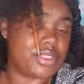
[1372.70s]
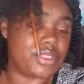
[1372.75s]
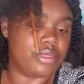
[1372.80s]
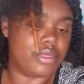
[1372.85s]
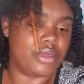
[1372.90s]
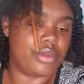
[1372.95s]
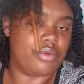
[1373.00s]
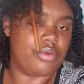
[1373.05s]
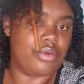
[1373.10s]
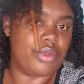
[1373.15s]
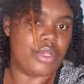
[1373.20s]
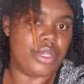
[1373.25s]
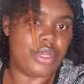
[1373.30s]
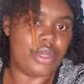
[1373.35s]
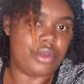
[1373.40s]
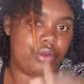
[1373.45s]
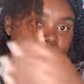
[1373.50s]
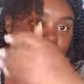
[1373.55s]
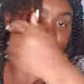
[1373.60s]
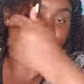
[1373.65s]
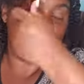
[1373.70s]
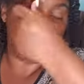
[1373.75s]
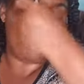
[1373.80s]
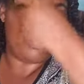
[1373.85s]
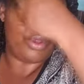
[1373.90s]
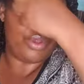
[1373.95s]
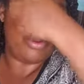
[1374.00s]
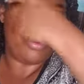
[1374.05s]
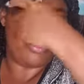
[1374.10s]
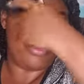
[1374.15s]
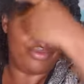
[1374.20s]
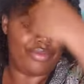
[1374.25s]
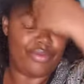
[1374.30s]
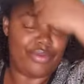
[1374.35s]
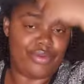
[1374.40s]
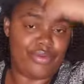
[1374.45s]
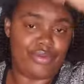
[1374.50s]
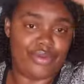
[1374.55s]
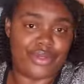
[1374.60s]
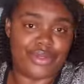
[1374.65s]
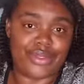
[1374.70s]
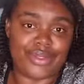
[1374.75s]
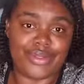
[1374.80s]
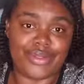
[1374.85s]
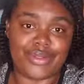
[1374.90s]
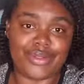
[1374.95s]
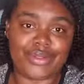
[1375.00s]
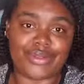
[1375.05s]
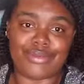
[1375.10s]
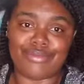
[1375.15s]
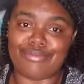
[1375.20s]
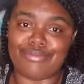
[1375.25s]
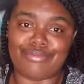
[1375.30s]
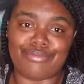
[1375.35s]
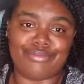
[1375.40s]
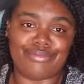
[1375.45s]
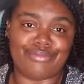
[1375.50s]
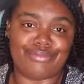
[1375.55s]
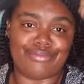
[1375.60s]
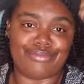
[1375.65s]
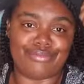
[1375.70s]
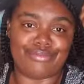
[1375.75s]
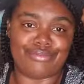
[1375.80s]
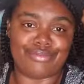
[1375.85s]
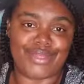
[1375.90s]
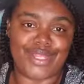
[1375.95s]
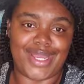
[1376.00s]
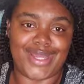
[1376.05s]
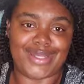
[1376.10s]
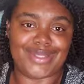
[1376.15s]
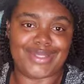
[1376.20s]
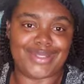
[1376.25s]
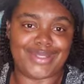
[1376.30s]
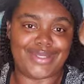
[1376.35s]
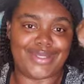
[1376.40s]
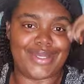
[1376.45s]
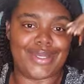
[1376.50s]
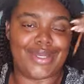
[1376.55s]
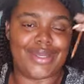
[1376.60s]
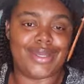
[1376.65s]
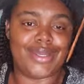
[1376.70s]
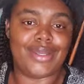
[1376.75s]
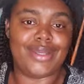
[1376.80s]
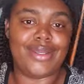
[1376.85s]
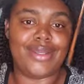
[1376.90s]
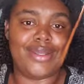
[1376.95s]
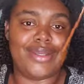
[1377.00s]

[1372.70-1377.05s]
Here we go with the foolishness. Not today.